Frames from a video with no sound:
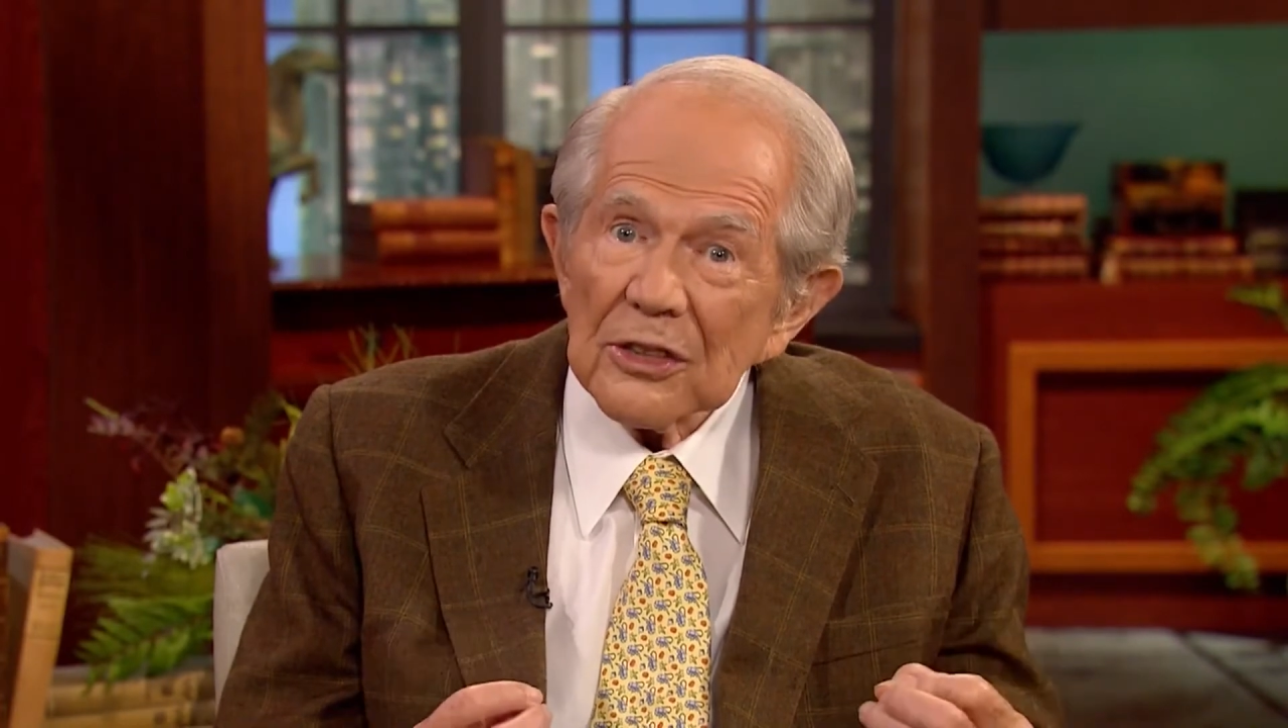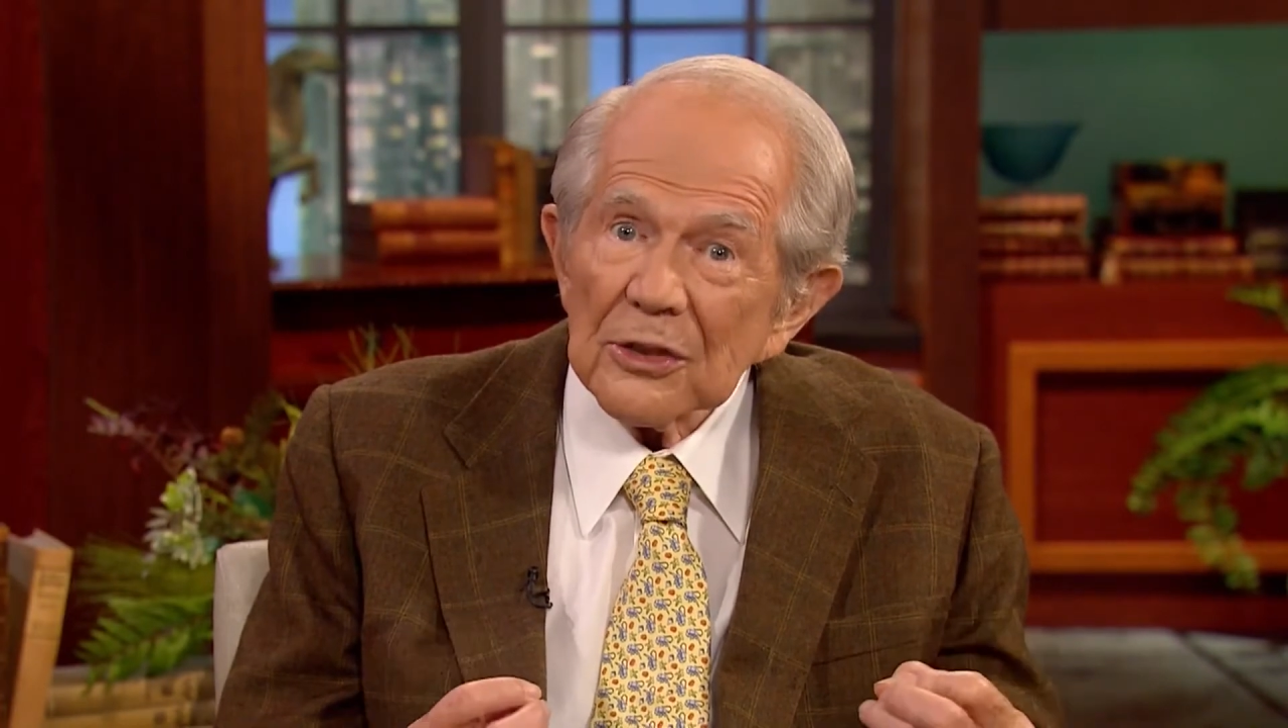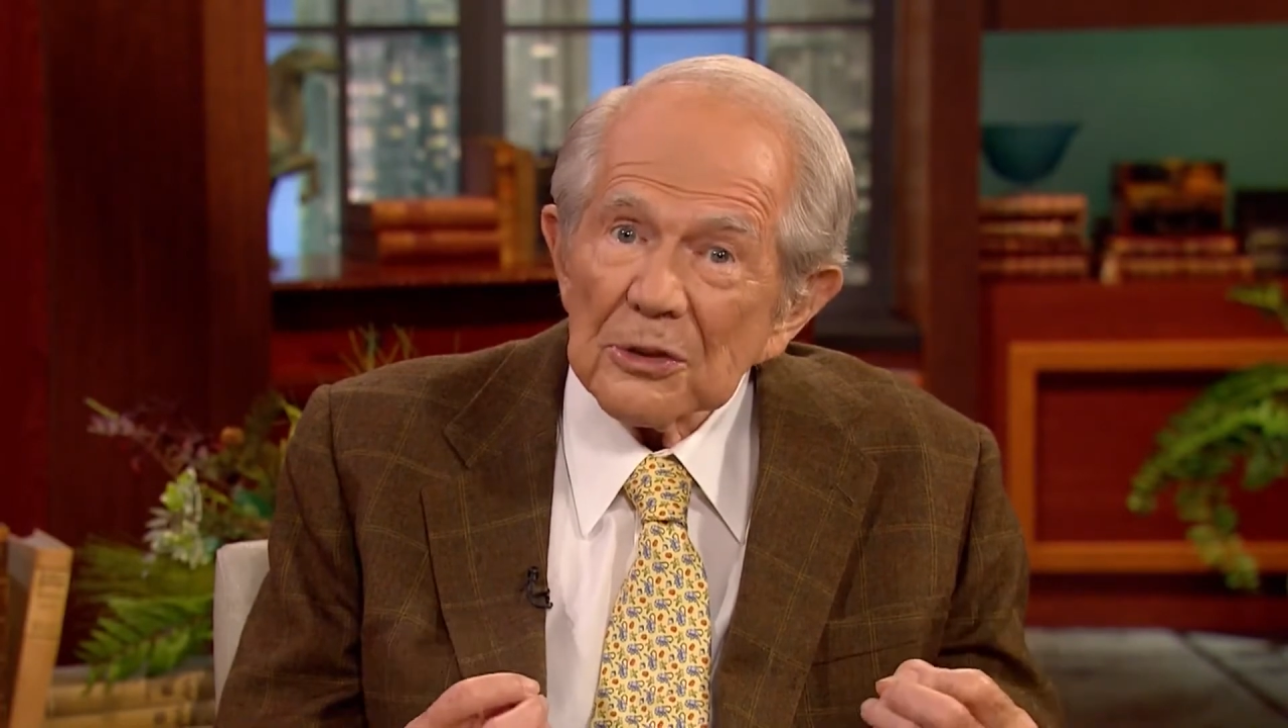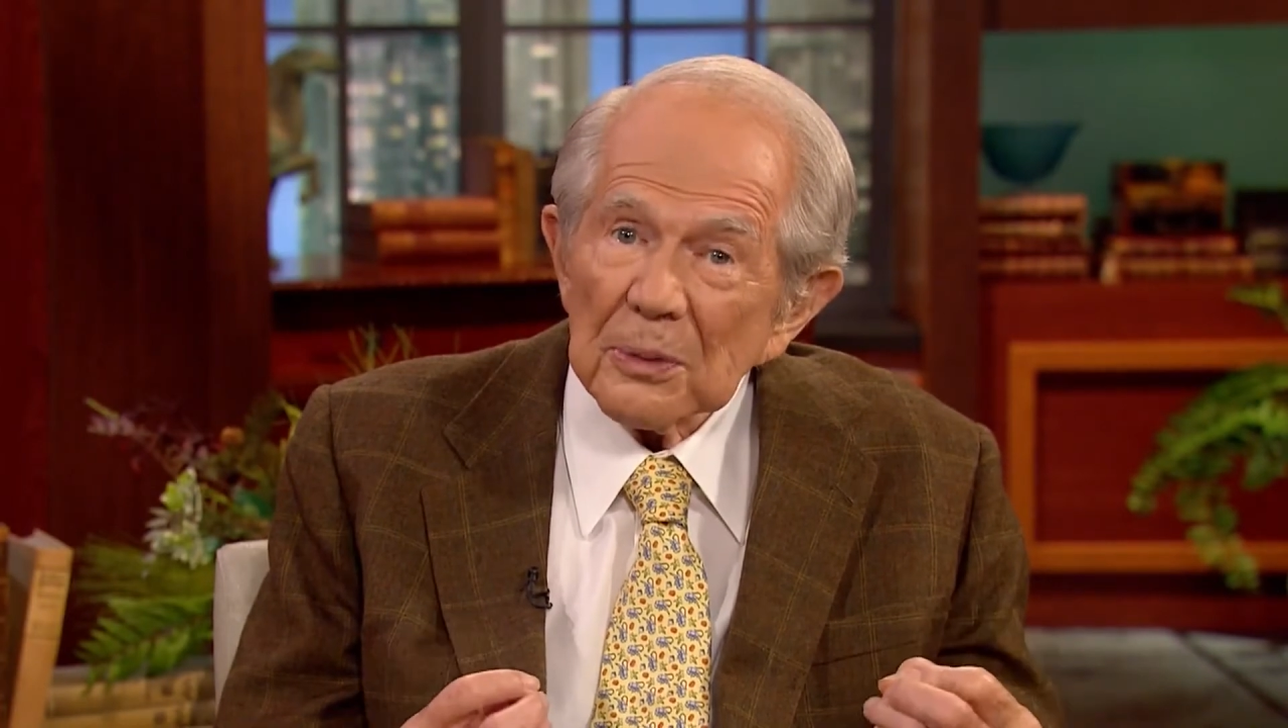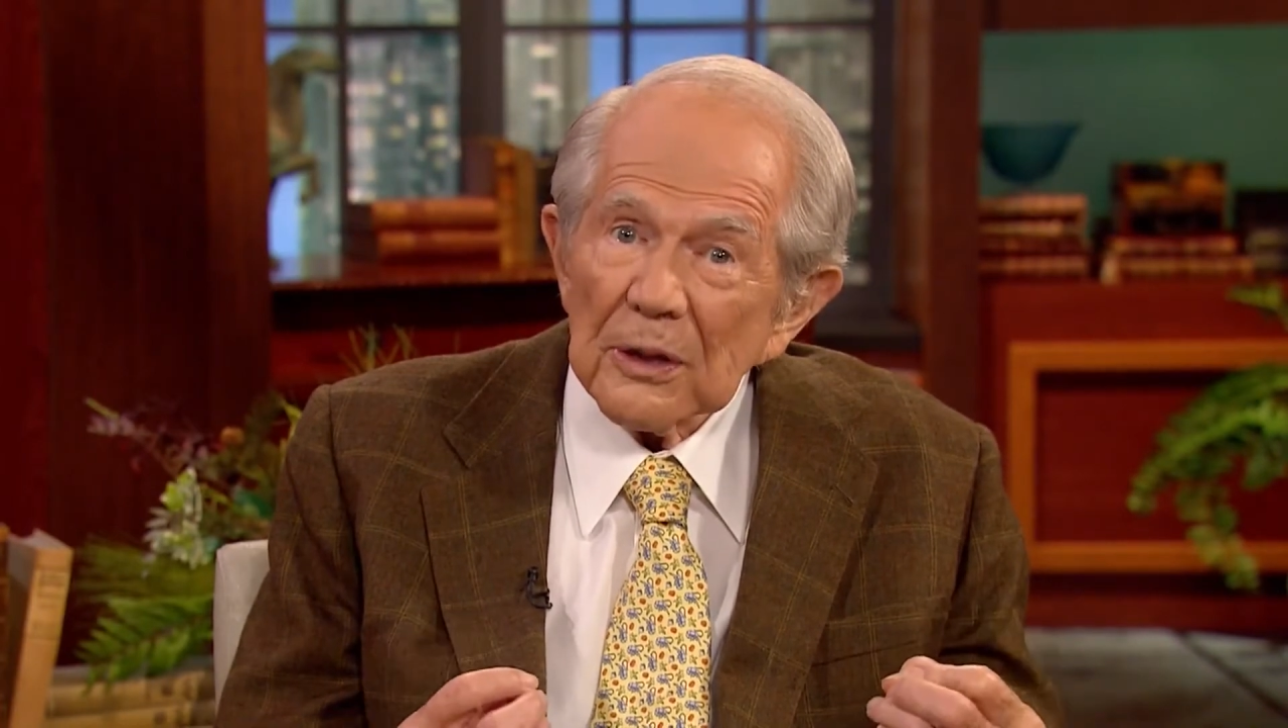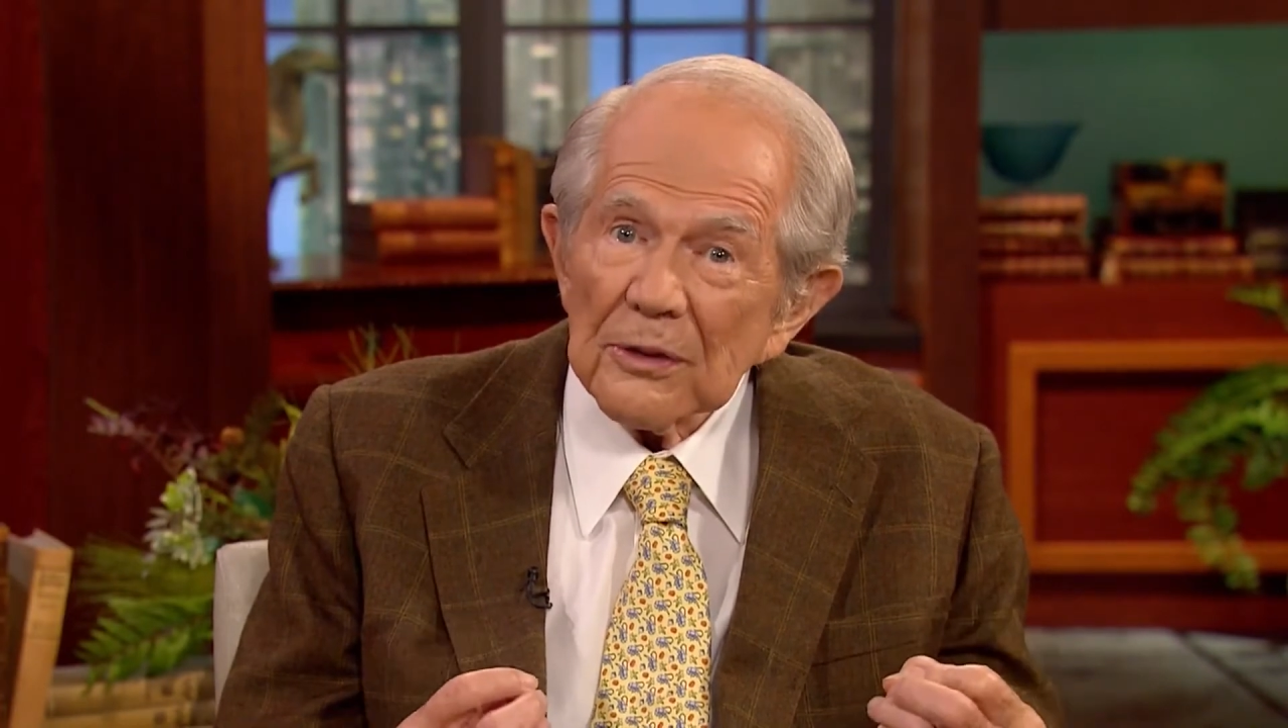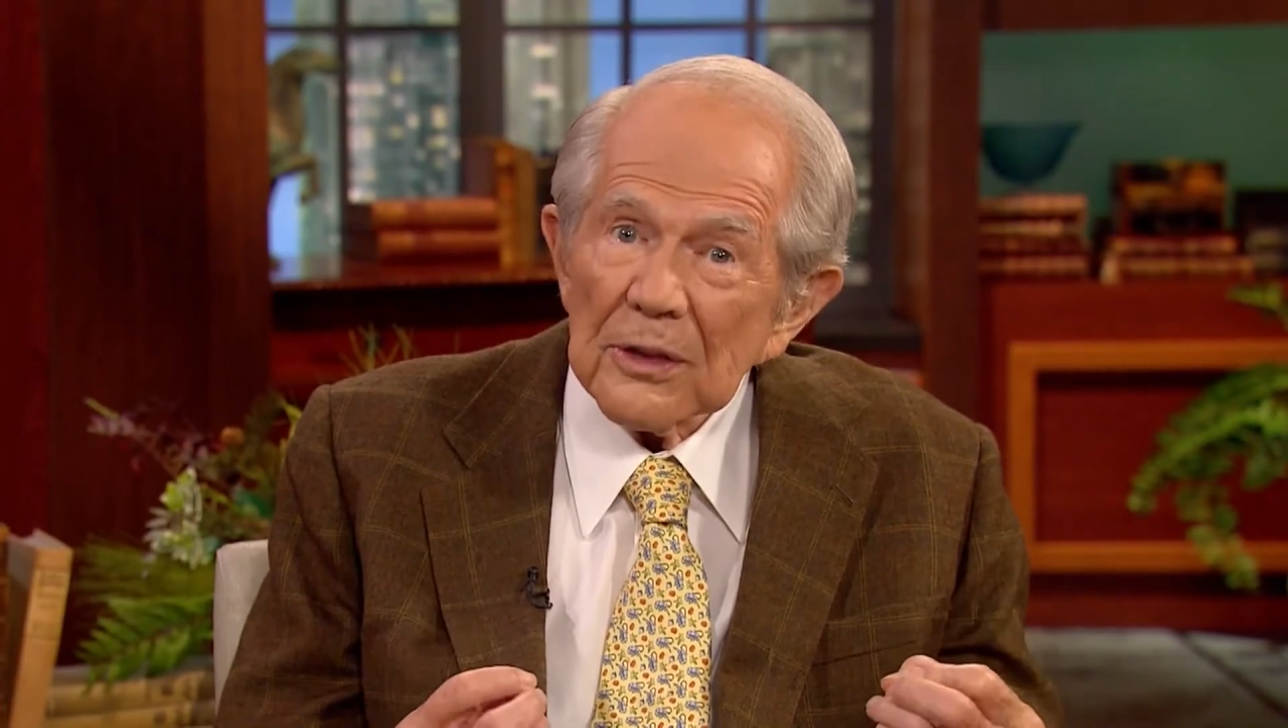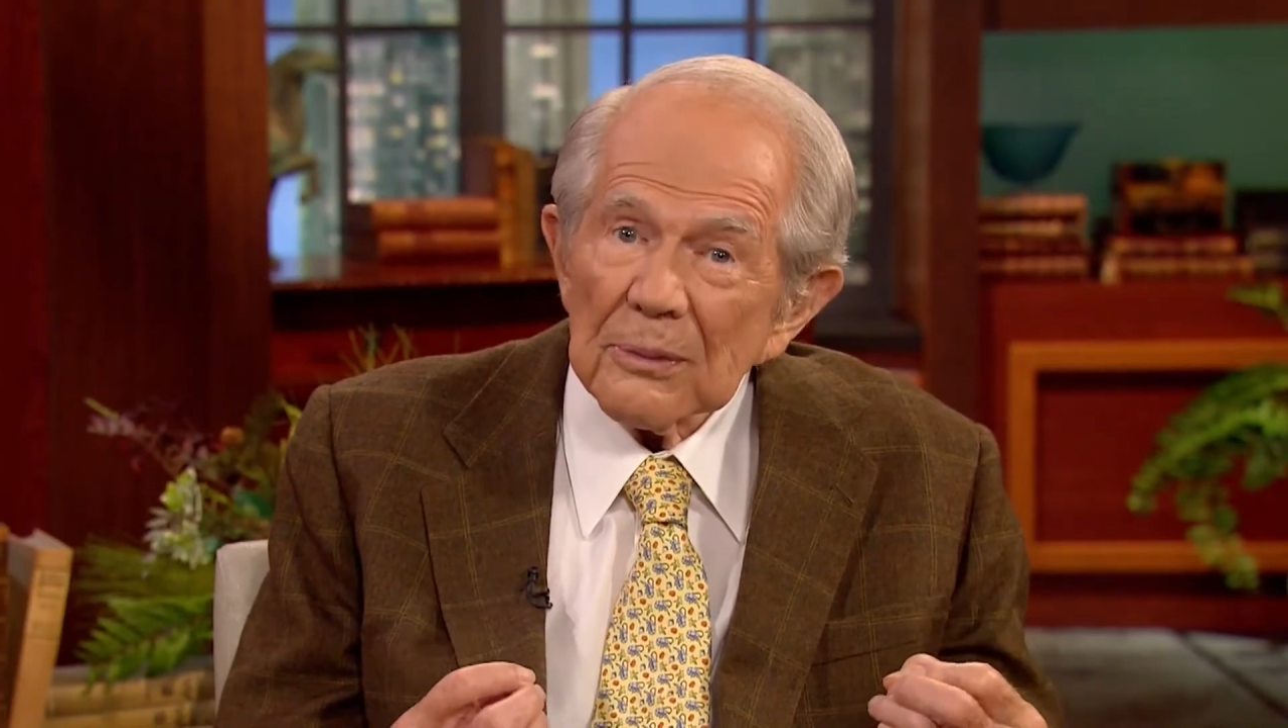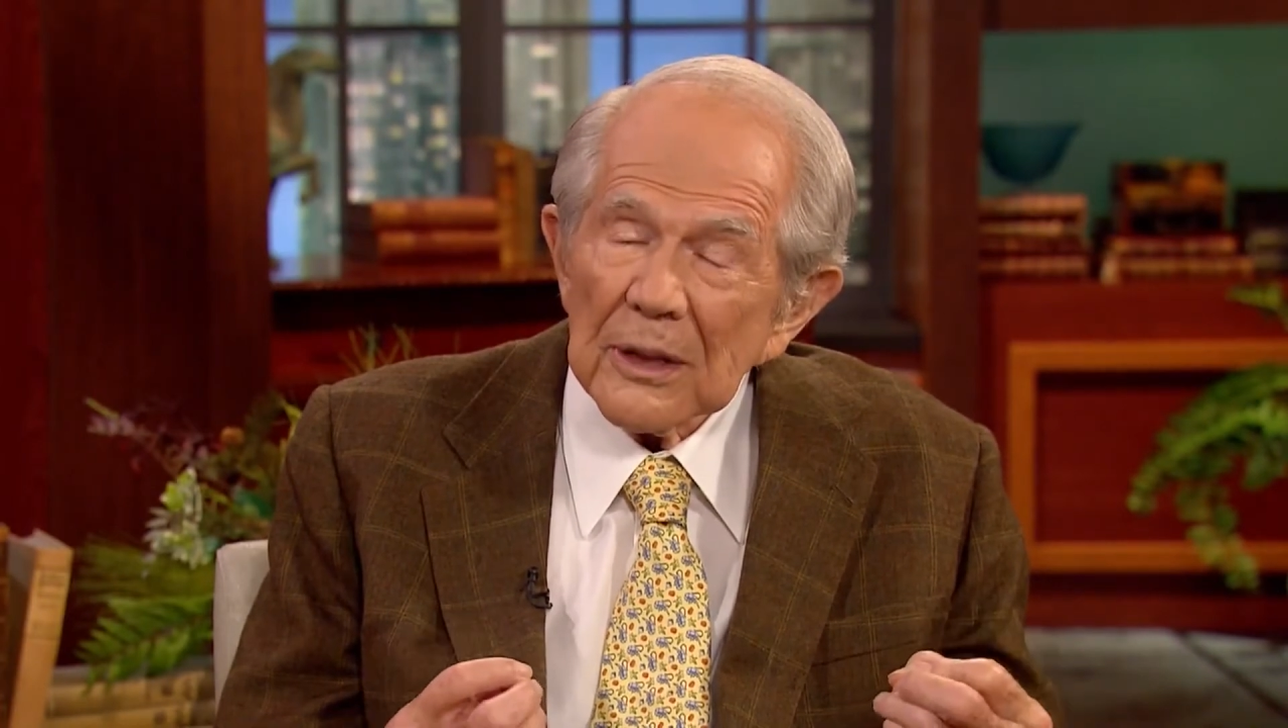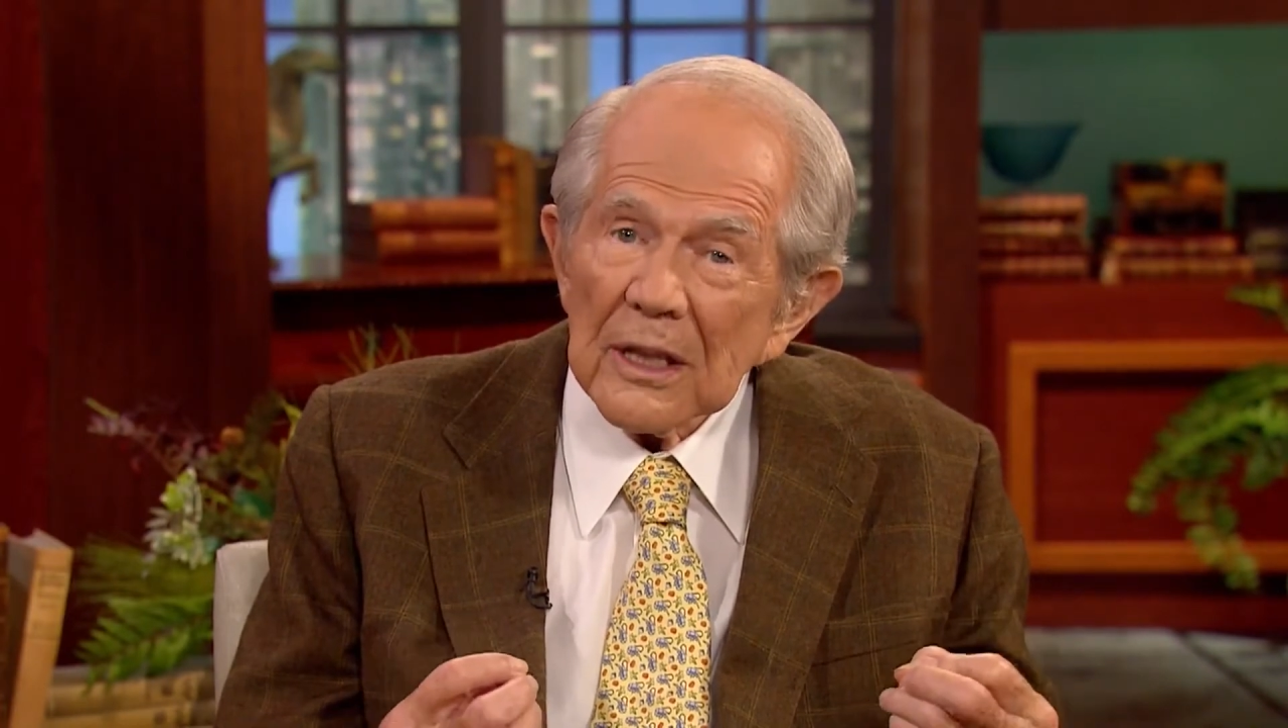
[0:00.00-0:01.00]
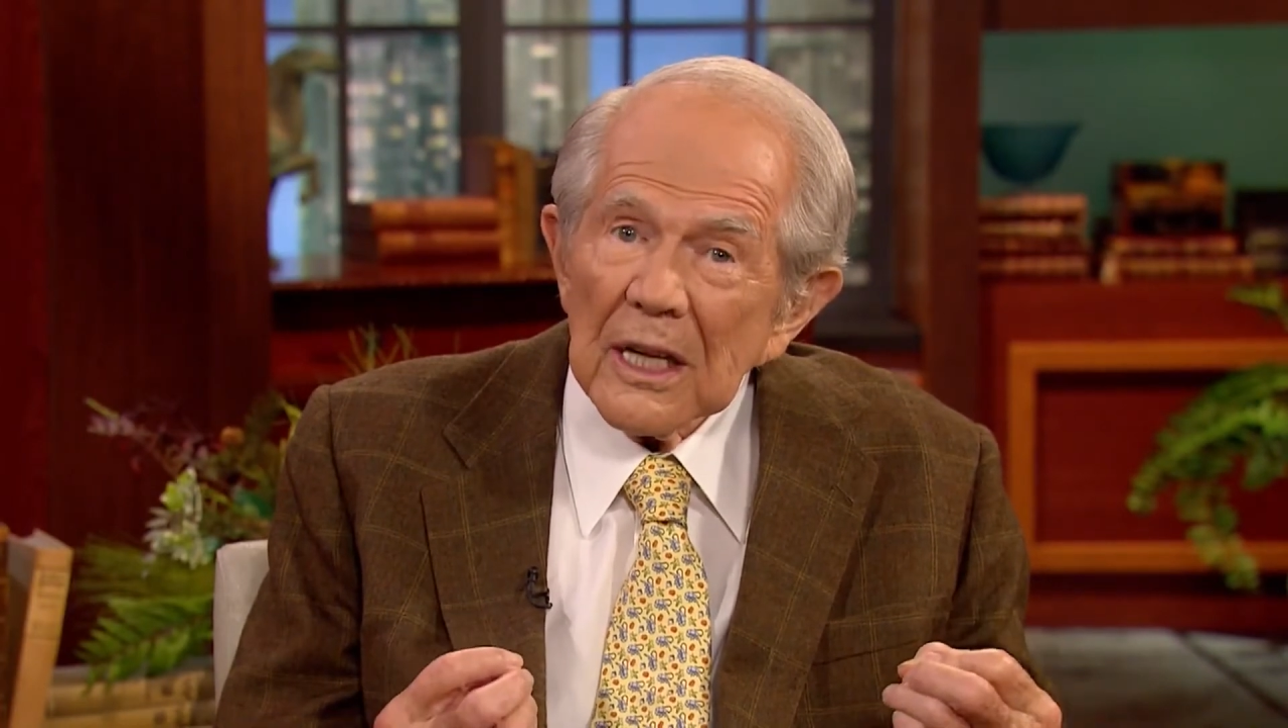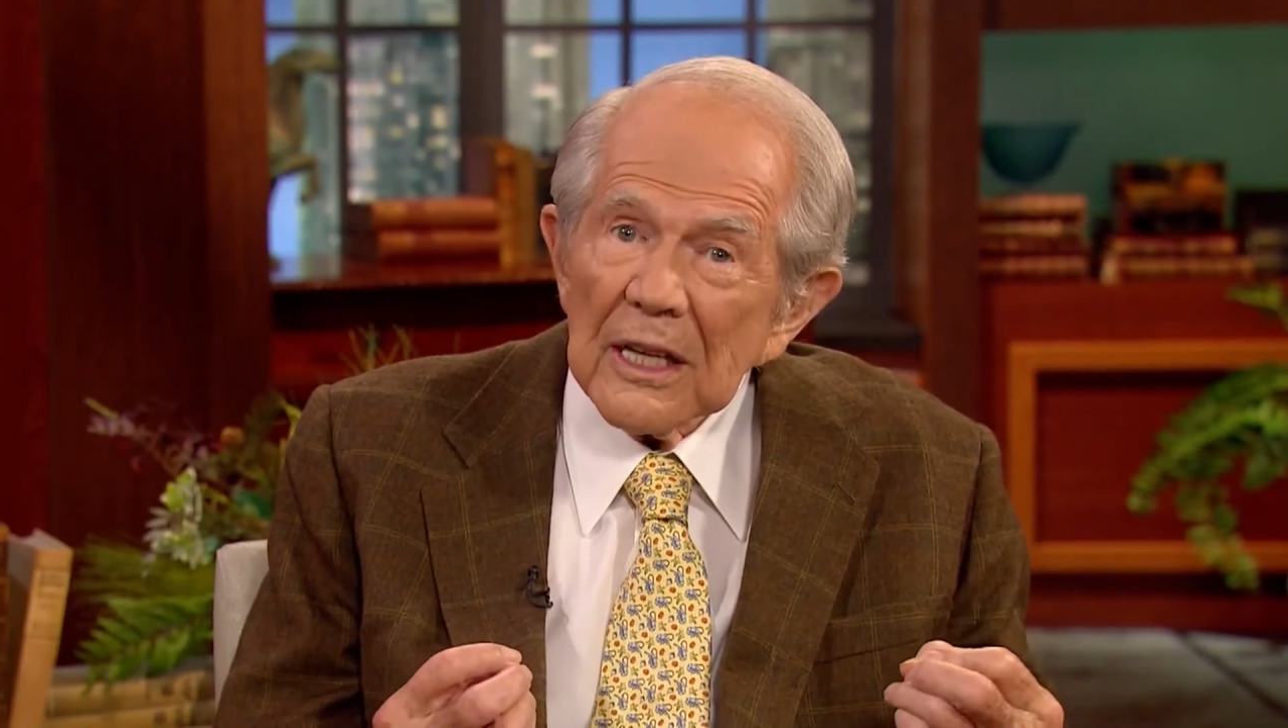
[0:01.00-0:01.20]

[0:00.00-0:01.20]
Holy Spirit from me.